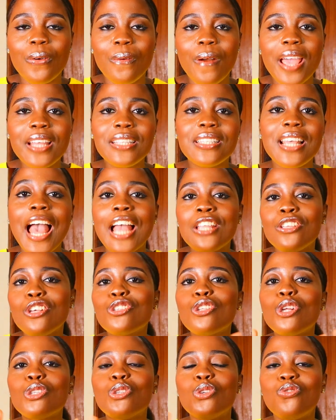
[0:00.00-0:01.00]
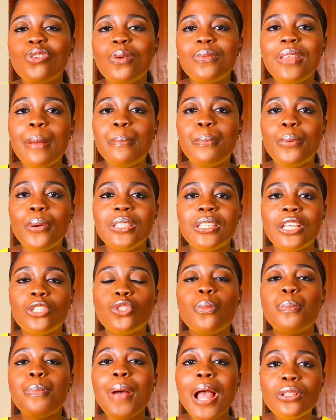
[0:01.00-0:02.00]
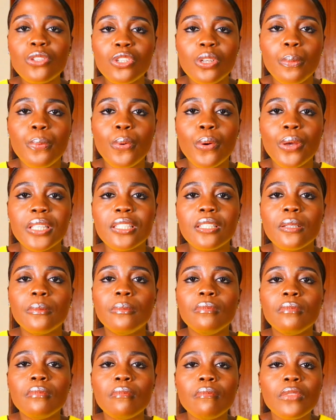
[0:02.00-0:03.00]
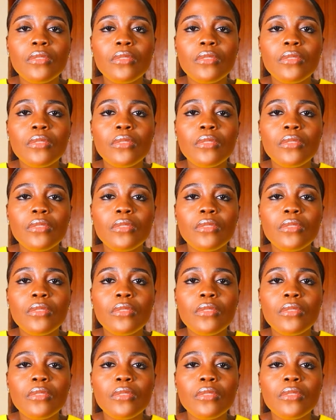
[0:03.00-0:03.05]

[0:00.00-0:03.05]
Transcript: All right, I just thought to drop that point there. So back to the points.